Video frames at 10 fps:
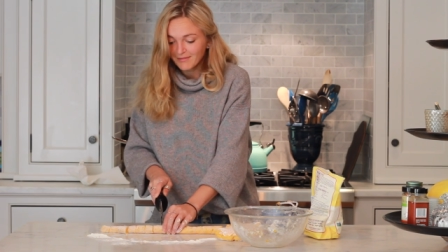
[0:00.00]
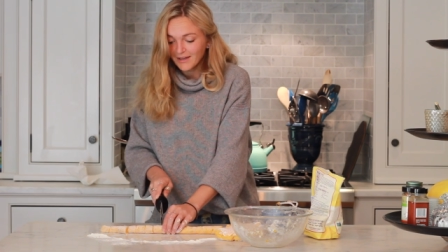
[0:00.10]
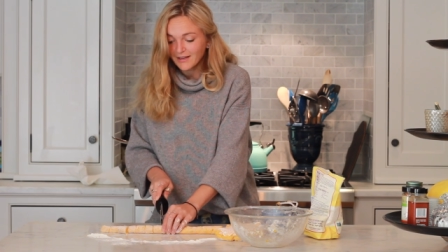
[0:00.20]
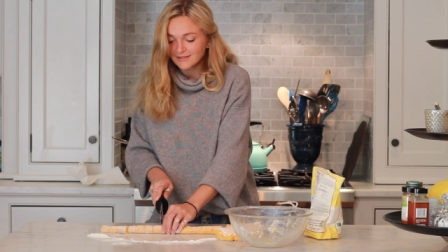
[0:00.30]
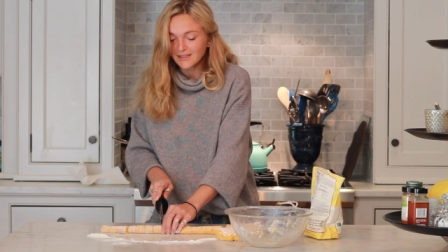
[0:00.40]

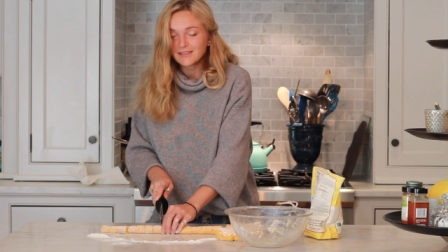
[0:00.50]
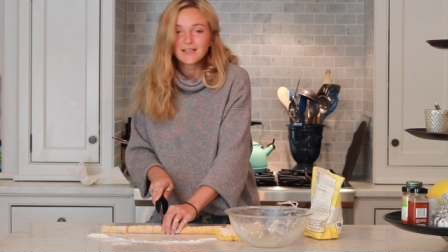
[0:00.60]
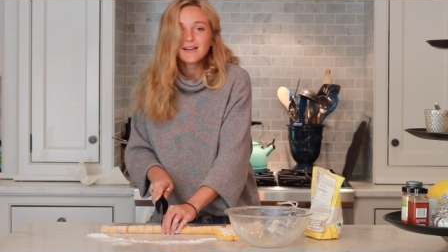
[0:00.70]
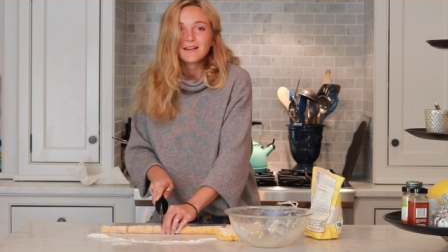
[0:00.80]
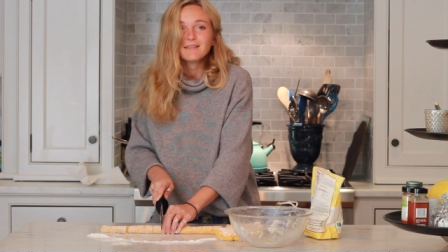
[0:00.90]
Yes, I
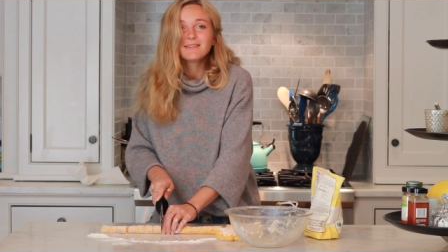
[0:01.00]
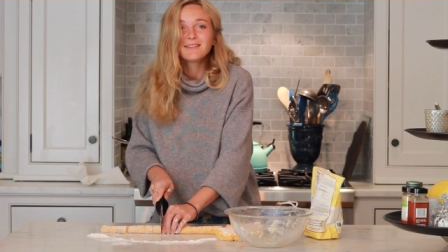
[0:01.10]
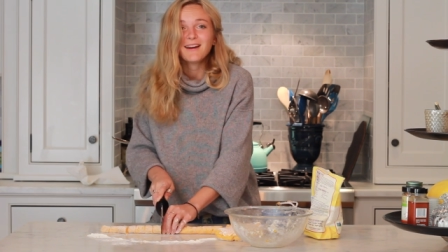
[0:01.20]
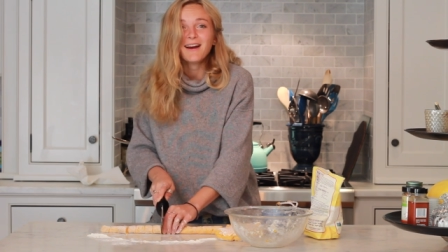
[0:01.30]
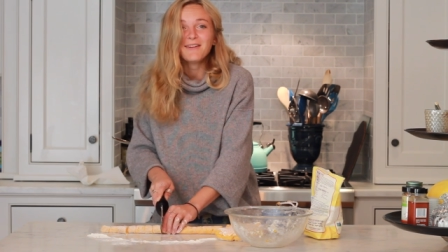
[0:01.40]
said it.
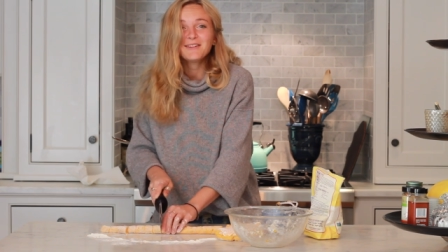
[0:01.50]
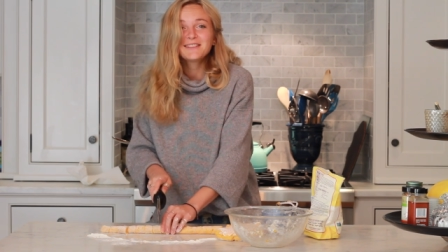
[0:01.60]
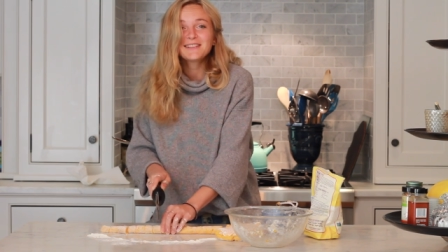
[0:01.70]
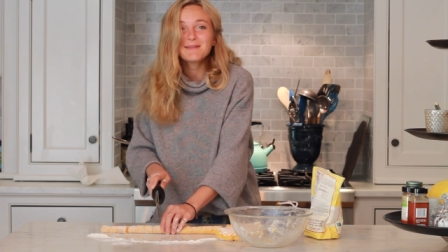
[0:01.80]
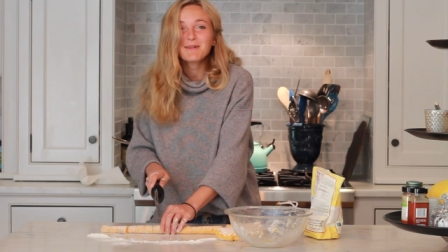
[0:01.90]
I
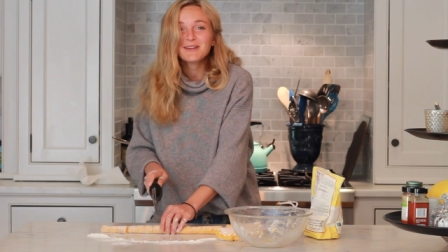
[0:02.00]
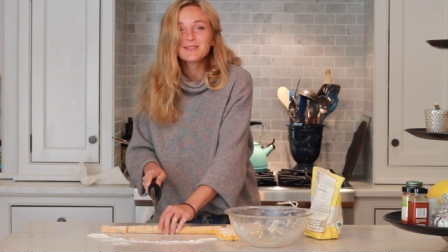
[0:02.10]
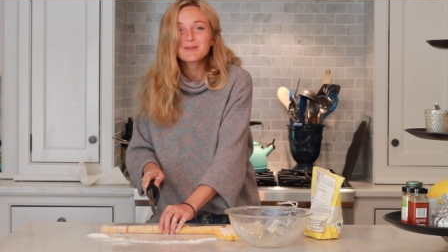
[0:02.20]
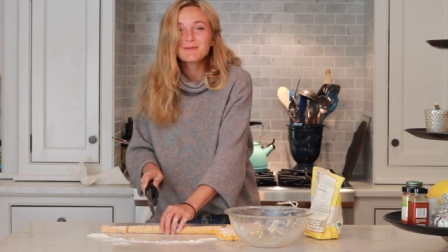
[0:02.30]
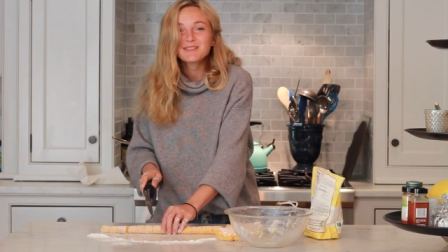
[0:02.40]
would sleep on
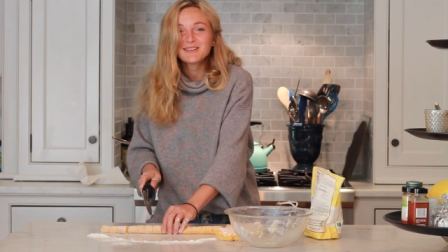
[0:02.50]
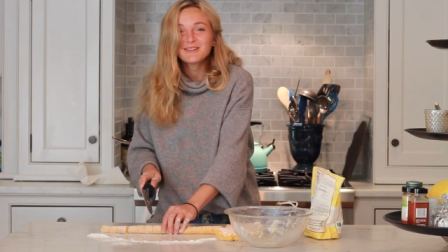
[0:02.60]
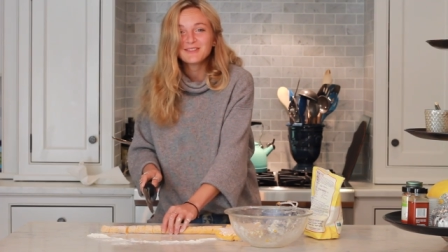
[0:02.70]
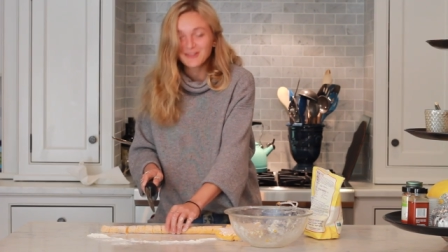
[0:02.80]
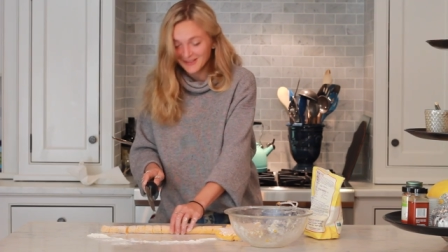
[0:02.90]
a sweet
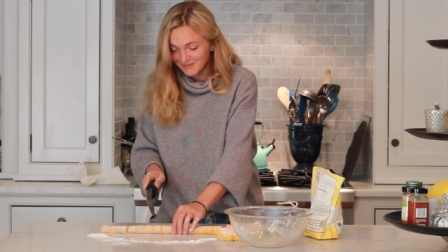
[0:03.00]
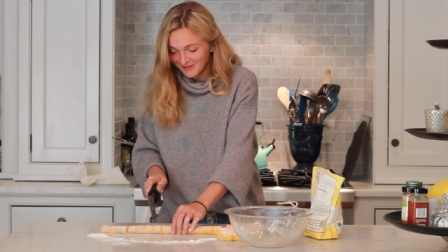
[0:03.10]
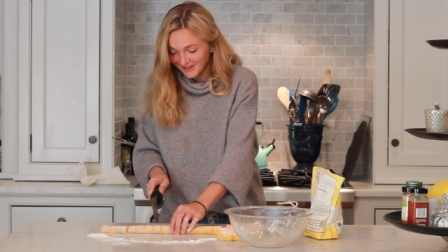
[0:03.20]
potato gnocchi